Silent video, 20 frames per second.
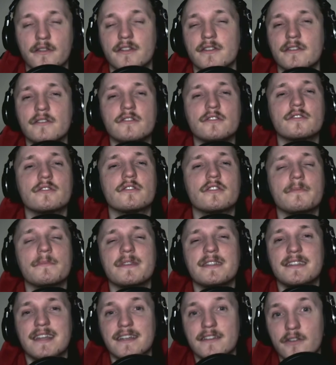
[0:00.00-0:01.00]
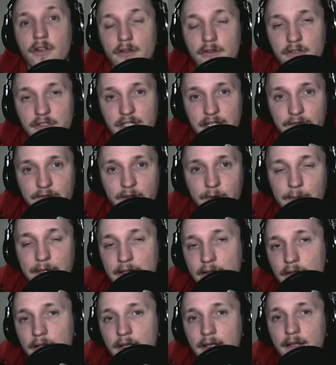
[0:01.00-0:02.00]
some of the technology, if you
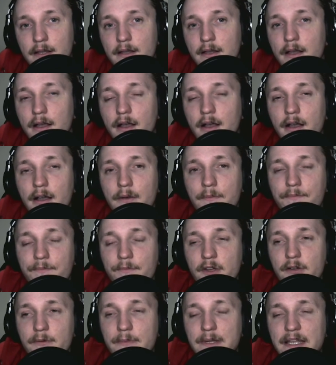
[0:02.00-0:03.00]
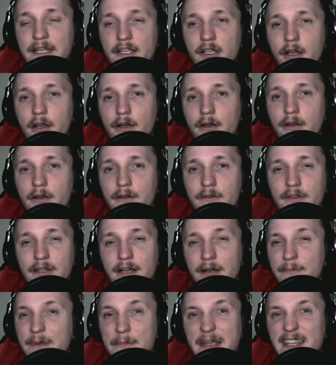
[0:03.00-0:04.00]
will, that I'll
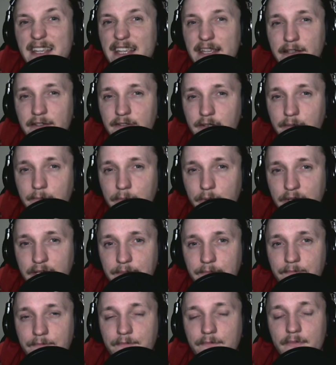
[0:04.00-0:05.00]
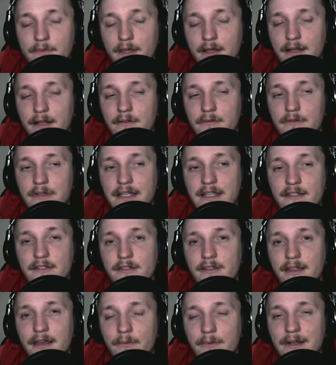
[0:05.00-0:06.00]
be making at some point, and I'll link
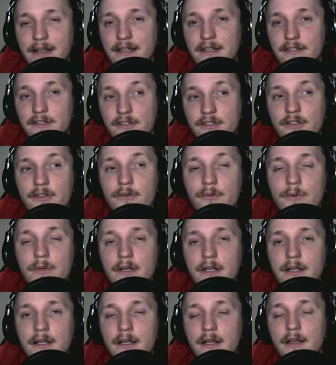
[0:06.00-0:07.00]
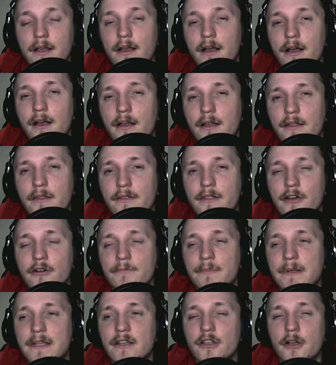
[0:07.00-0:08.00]
to that when I do. There'll
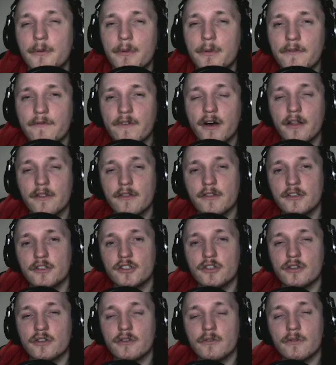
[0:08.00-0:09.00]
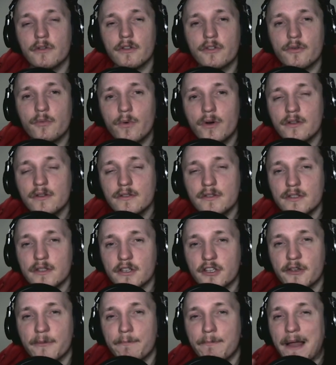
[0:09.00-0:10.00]
be a couple of other ones,
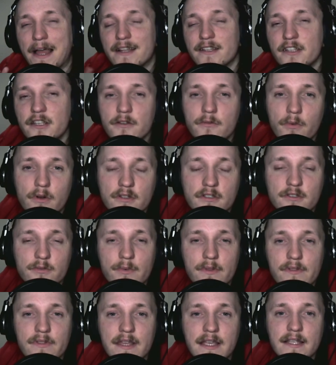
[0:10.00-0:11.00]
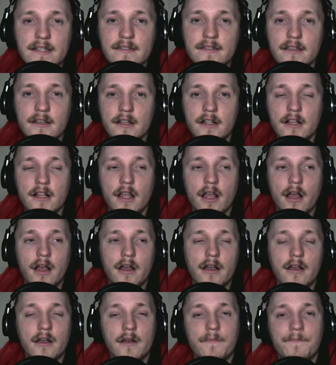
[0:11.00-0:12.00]
companion ones with this,
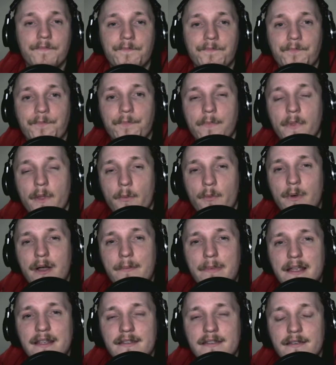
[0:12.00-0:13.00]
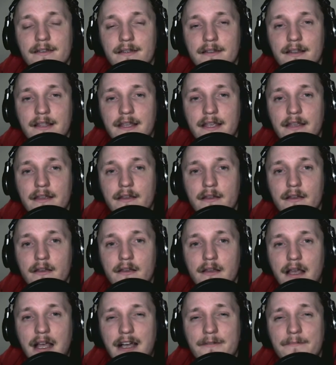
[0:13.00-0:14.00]
where basically
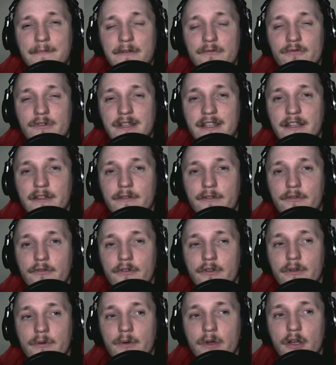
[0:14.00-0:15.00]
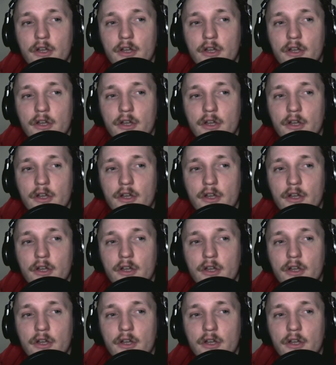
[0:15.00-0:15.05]
I'll be running you through